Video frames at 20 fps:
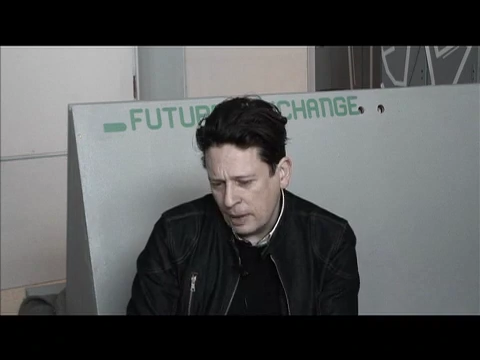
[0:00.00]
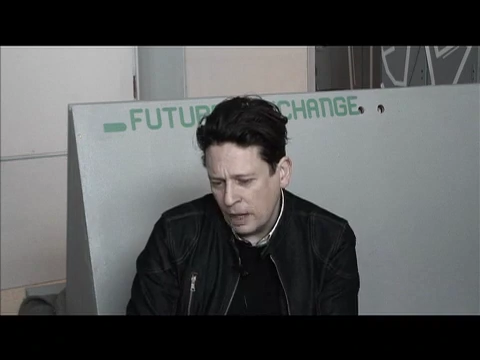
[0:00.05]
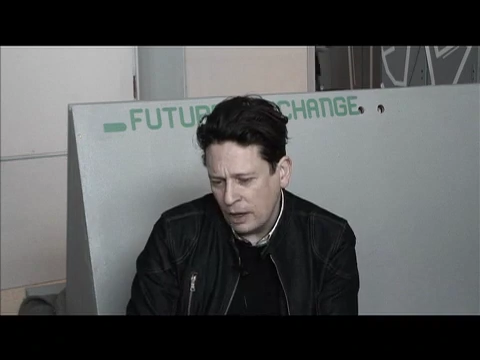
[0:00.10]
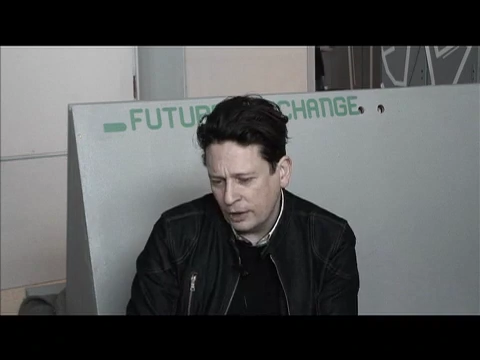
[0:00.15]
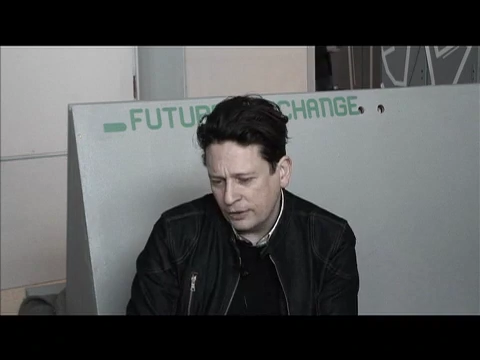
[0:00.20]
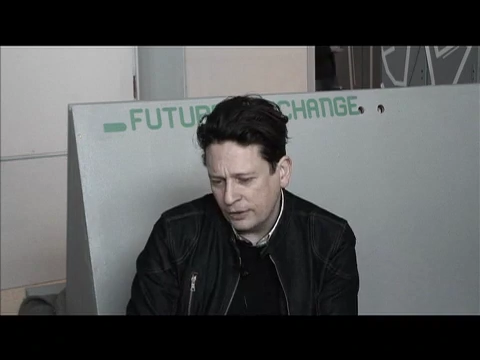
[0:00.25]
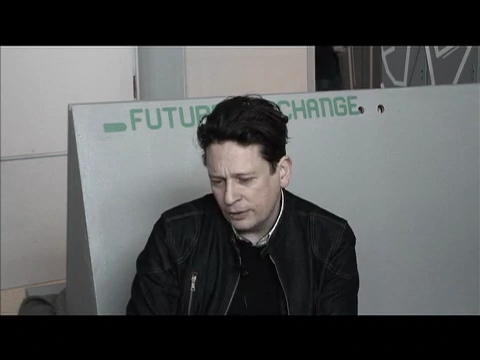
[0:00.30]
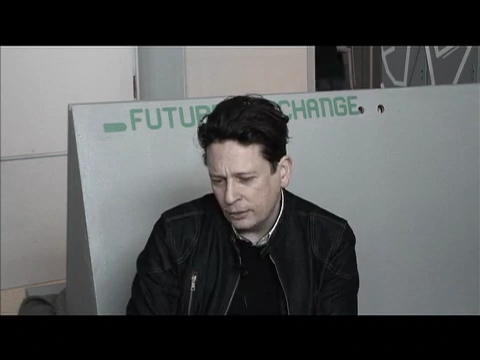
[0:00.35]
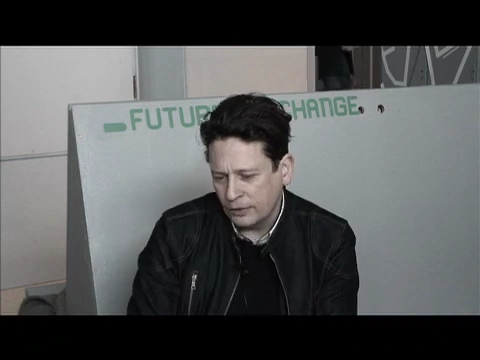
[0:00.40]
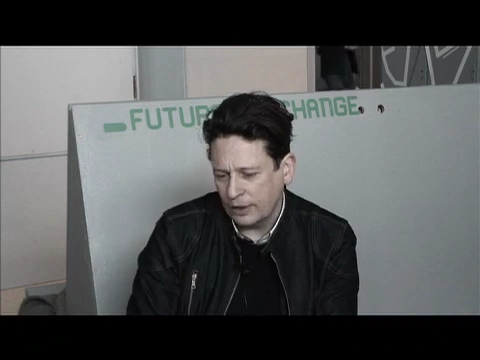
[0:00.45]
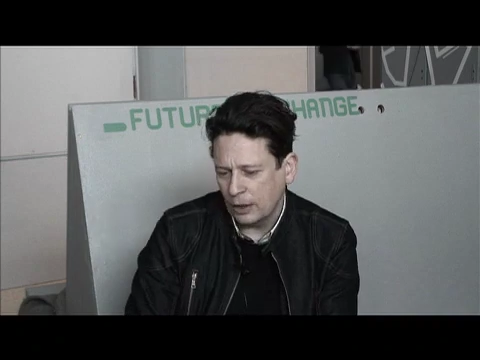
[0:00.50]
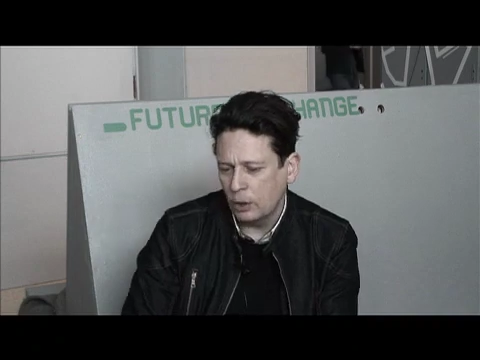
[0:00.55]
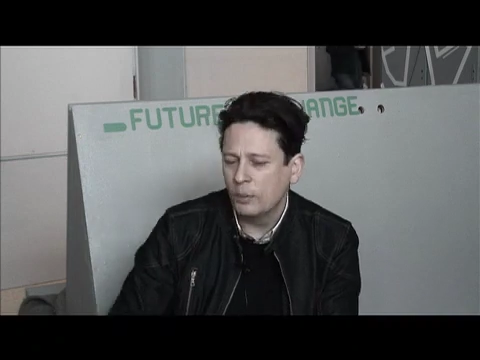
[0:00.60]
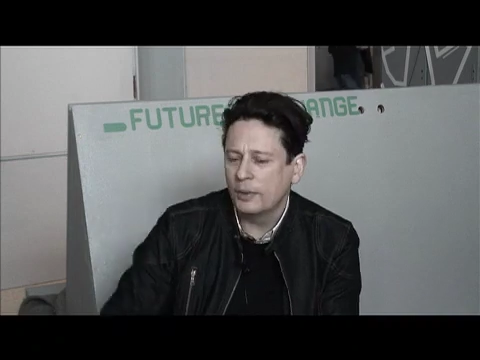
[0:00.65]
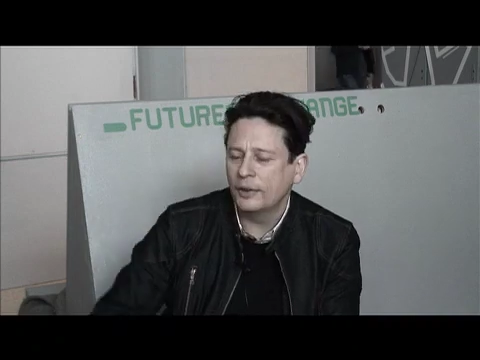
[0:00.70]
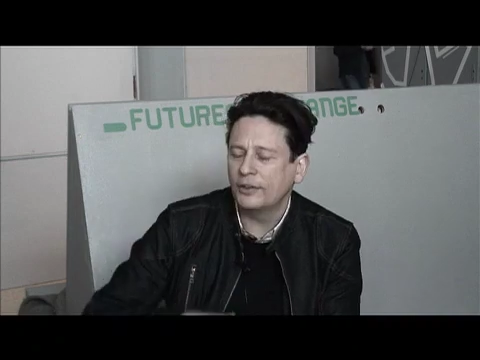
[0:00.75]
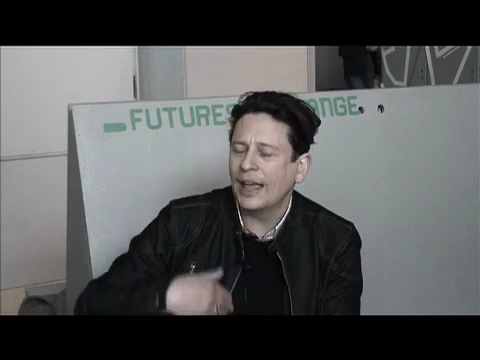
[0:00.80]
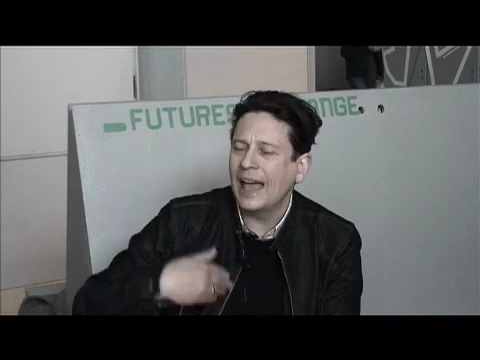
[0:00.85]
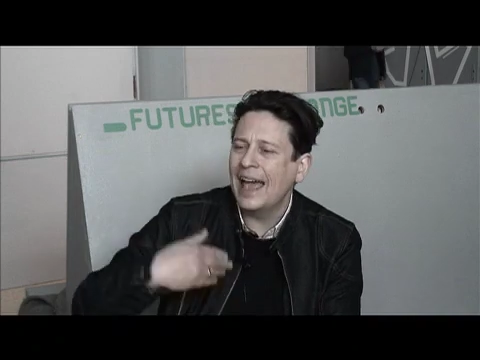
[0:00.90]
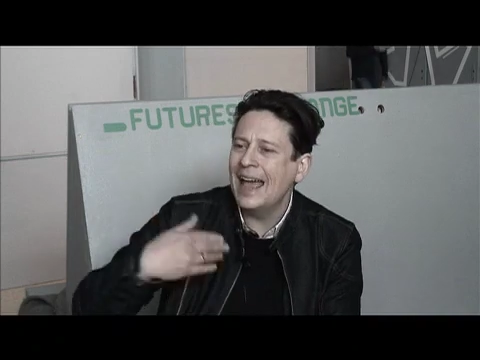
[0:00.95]
artists will say
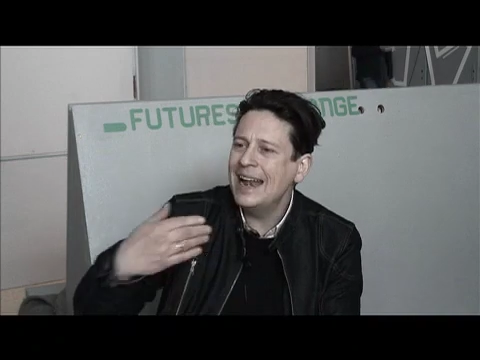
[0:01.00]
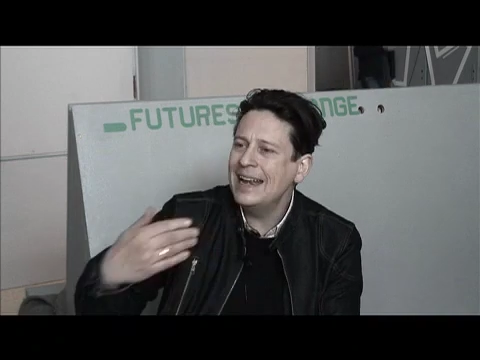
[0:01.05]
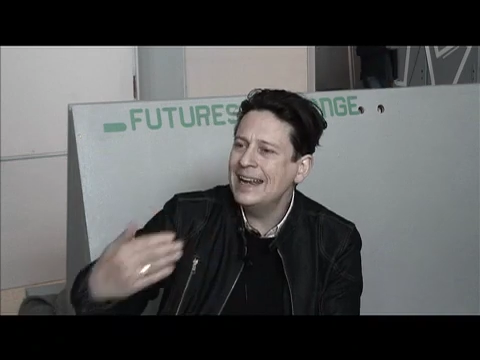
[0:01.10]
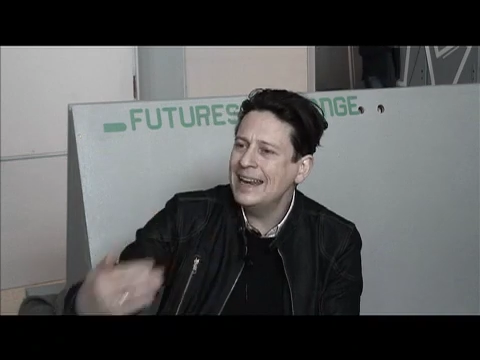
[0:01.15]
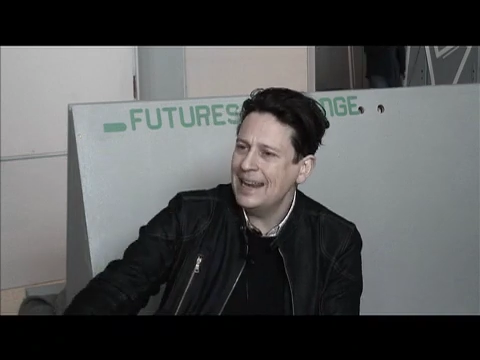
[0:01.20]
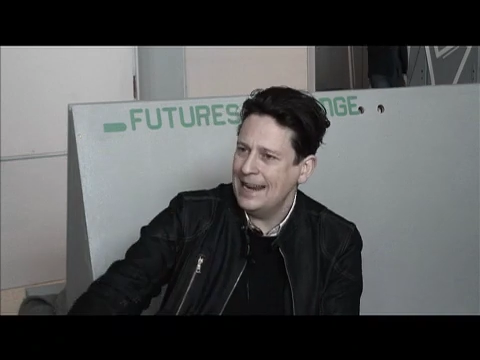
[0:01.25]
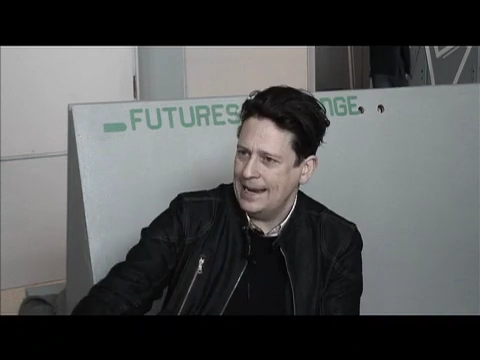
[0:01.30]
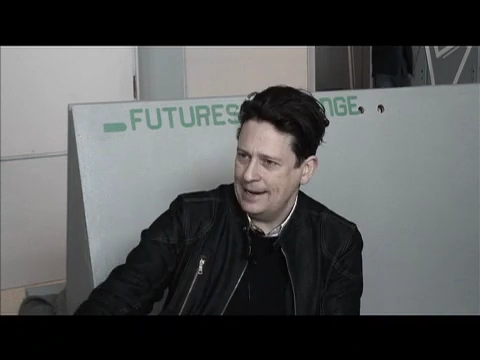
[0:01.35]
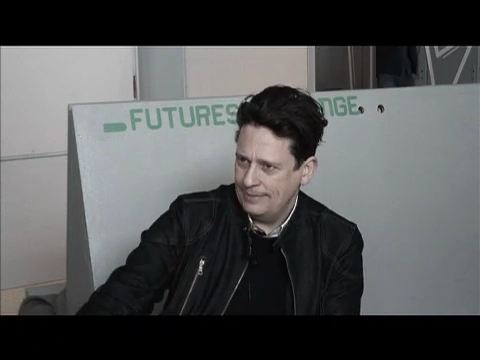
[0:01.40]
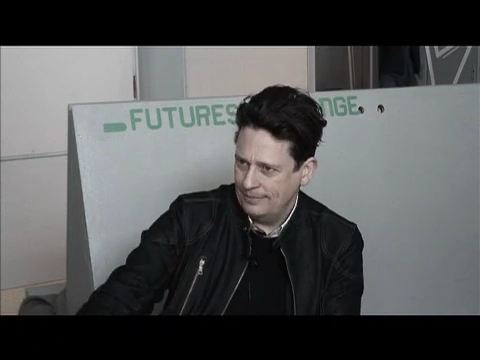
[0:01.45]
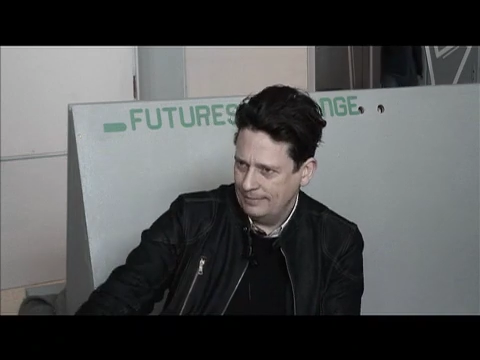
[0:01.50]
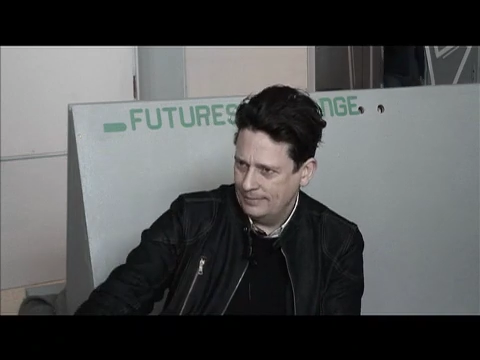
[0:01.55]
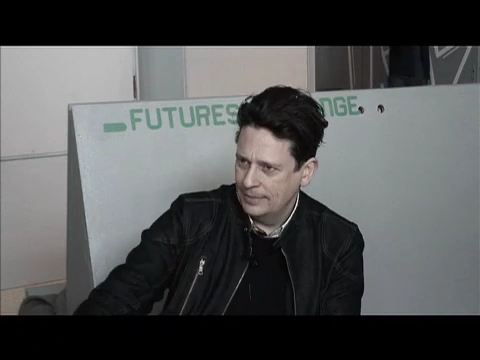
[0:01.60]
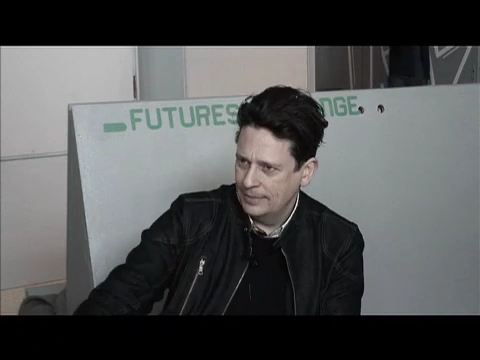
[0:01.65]
almost any